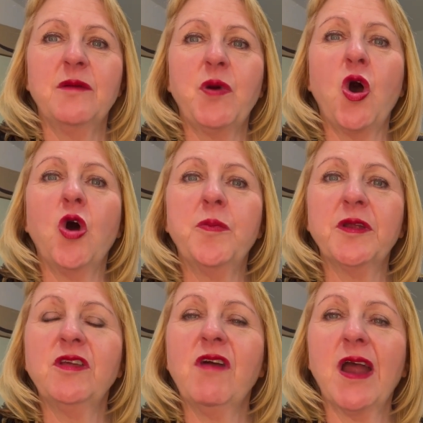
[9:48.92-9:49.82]
But
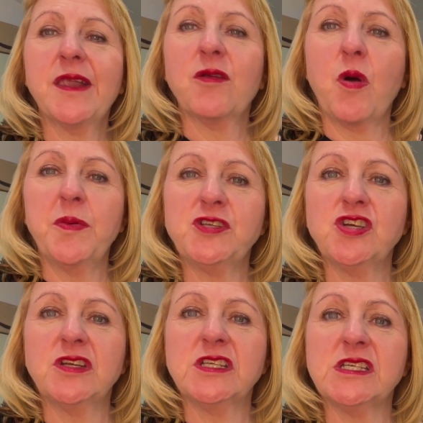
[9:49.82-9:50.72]
open your eyes to
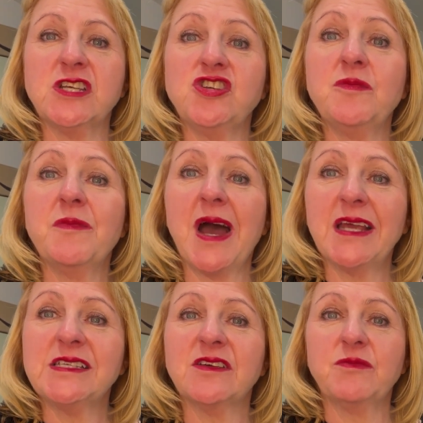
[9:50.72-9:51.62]
opportunities you
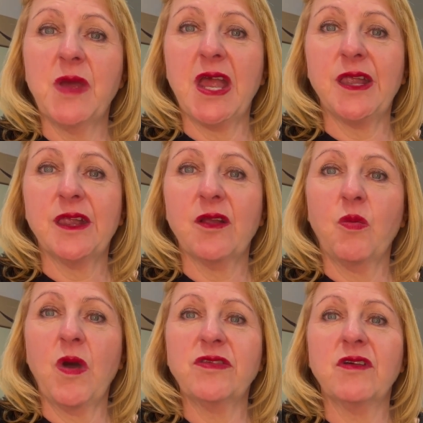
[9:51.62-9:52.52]
might have missed,
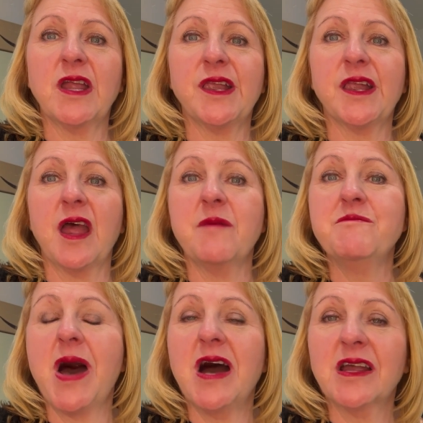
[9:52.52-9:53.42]
whether it's a
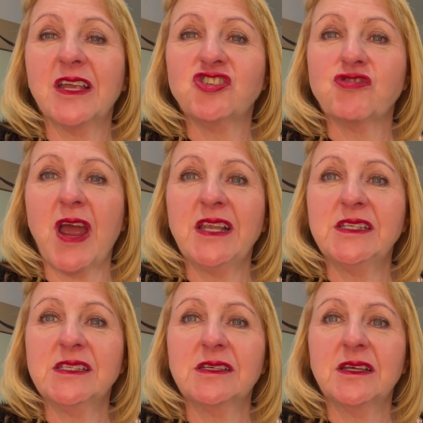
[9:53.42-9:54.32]
market
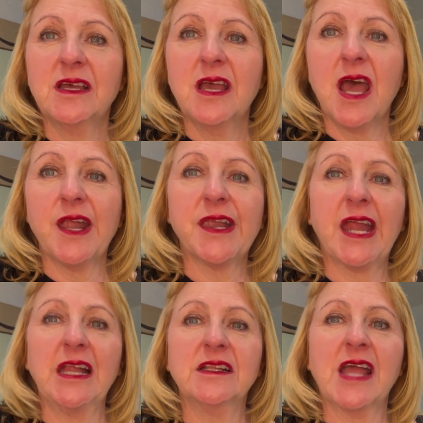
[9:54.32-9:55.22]
trend, a
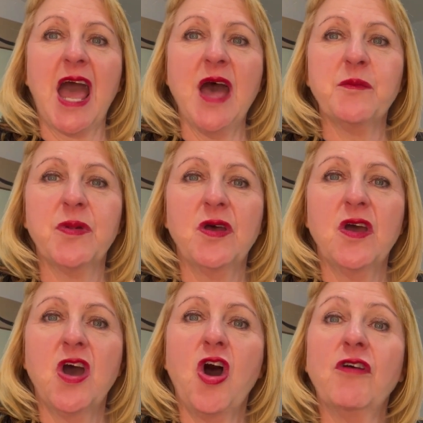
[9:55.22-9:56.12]
skill gap,
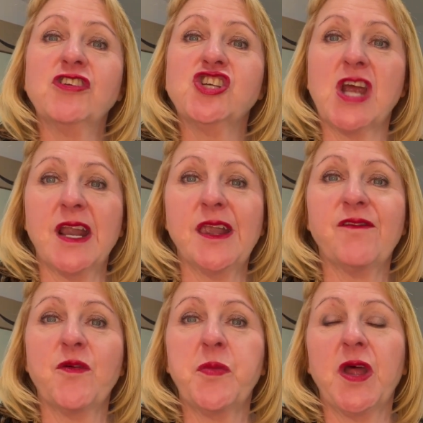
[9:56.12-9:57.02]
or a chance
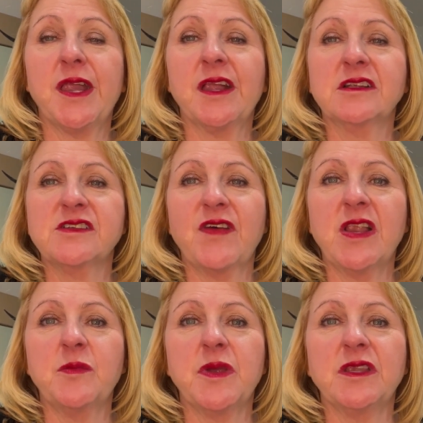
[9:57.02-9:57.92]
for personal
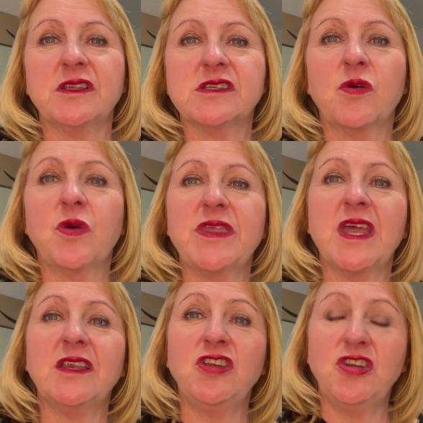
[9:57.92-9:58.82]
development
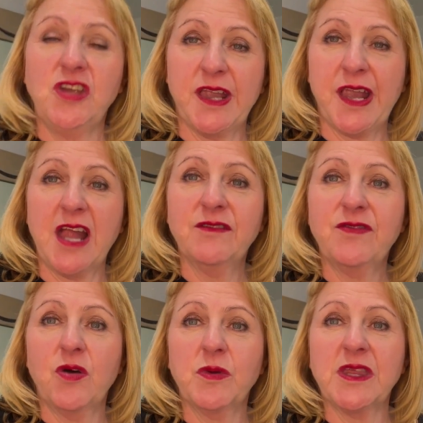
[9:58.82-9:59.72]
within yourself
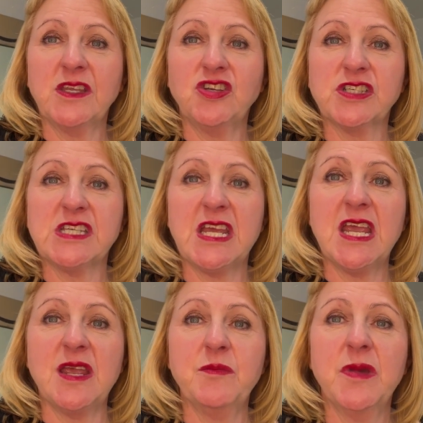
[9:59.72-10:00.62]
or within your
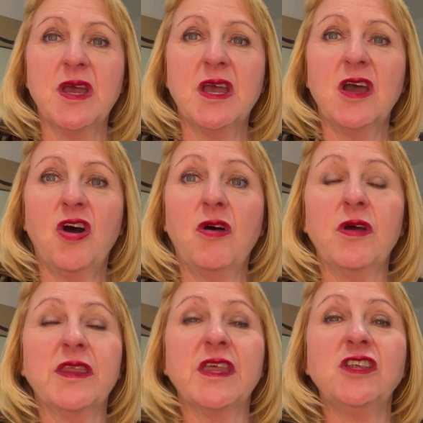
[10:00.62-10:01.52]
team. or
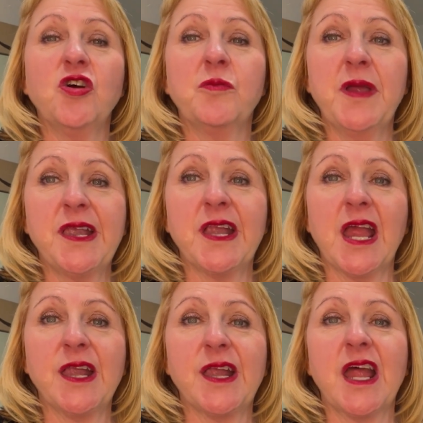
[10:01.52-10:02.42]
even your
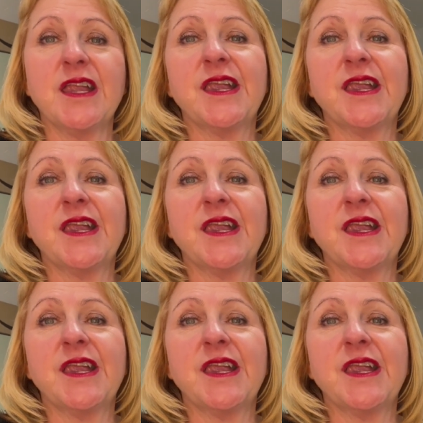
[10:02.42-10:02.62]
business, and